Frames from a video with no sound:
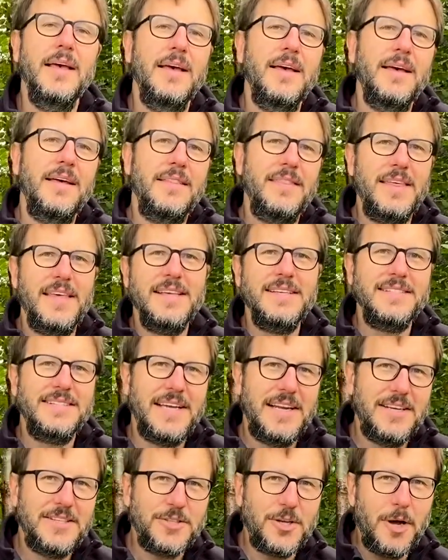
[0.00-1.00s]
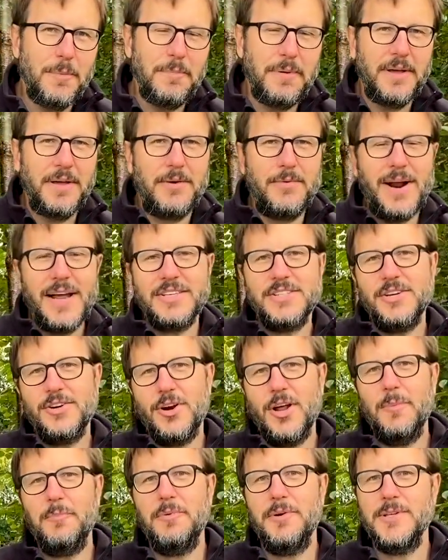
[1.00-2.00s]
These telescopic ratchet
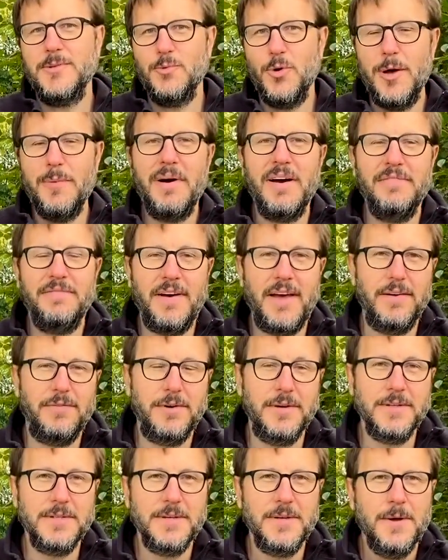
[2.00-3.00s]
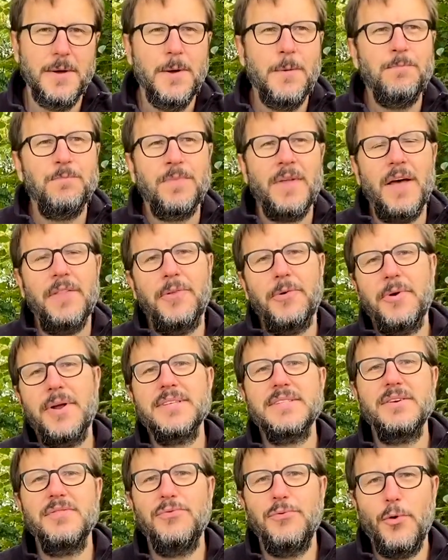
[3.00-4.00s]
loppers were my favorite, and the
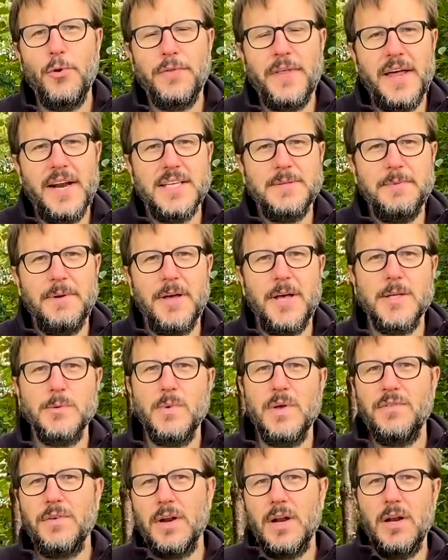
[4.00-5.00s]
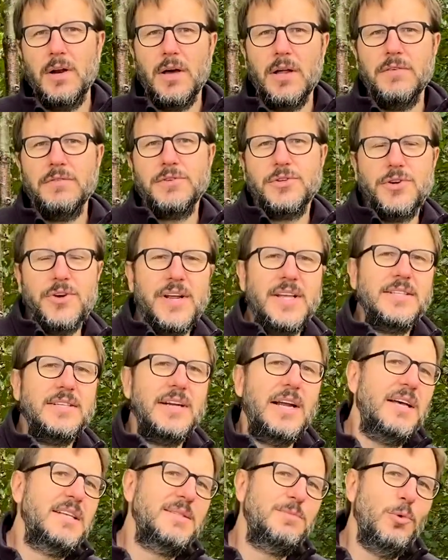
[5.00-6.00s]
reason for that is because we've got a lot of trees on
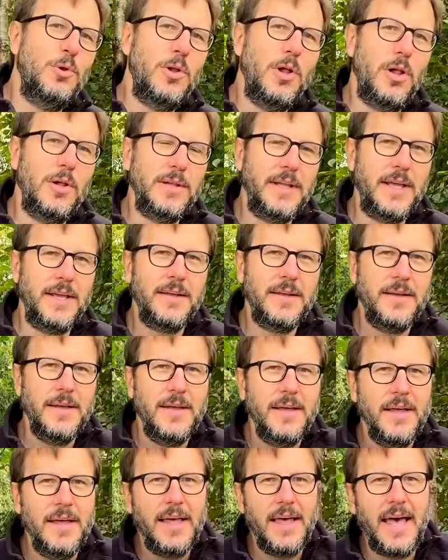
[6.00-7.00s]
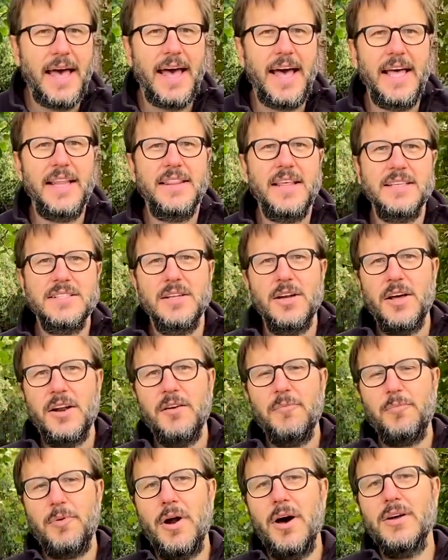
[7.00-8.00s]
our small holding, and there's a lot
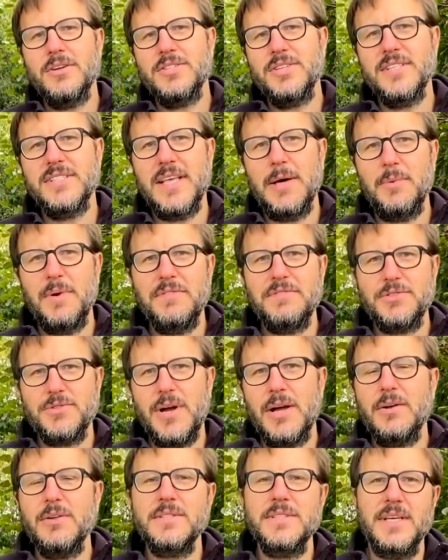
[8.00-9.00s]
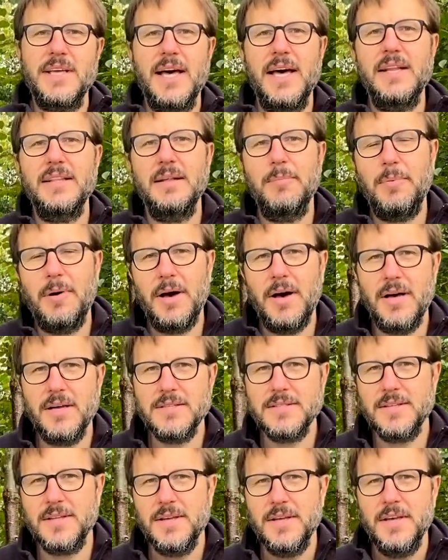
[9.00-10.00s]
of branches that we've struggled to cut in the
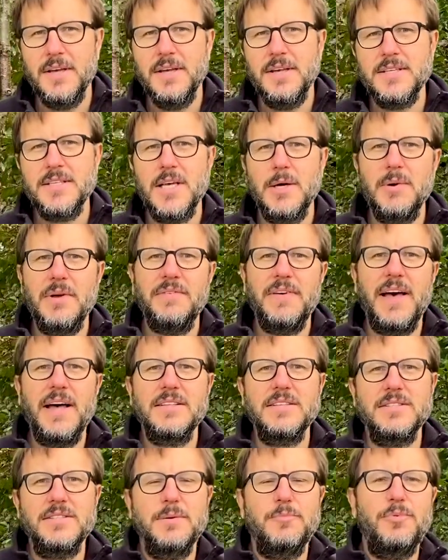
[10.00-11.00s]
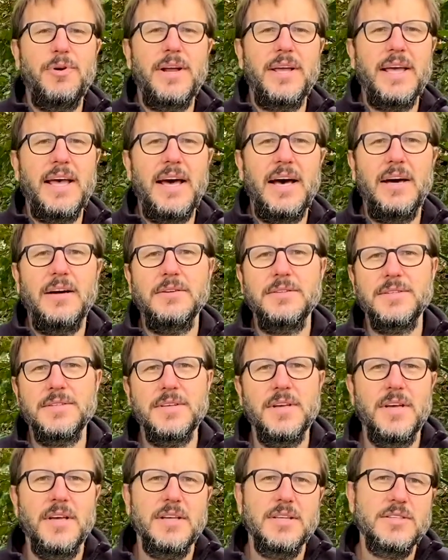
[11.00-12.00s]
past, so we've had to bring out
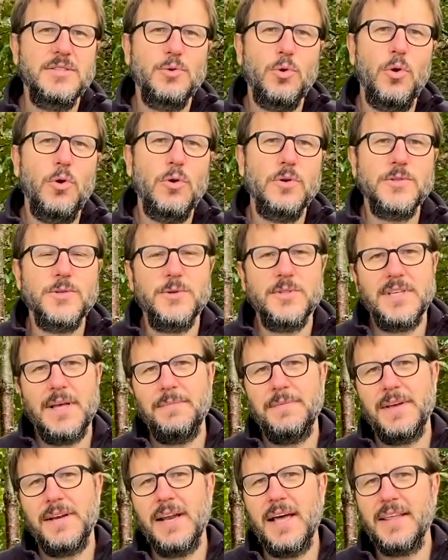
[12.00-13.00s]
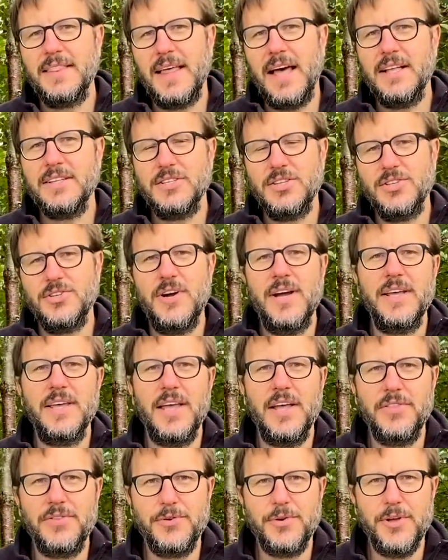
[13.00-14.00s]
saws or something like that to try and
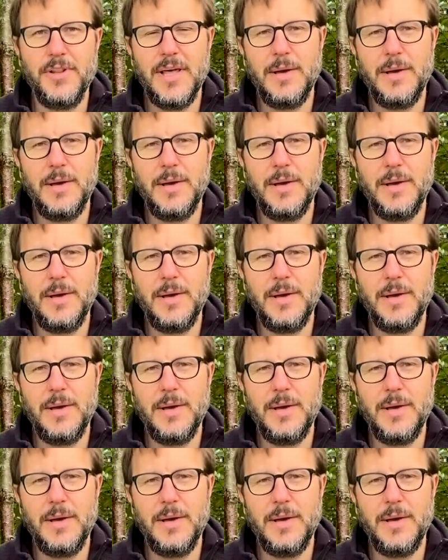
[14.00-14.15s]
get through them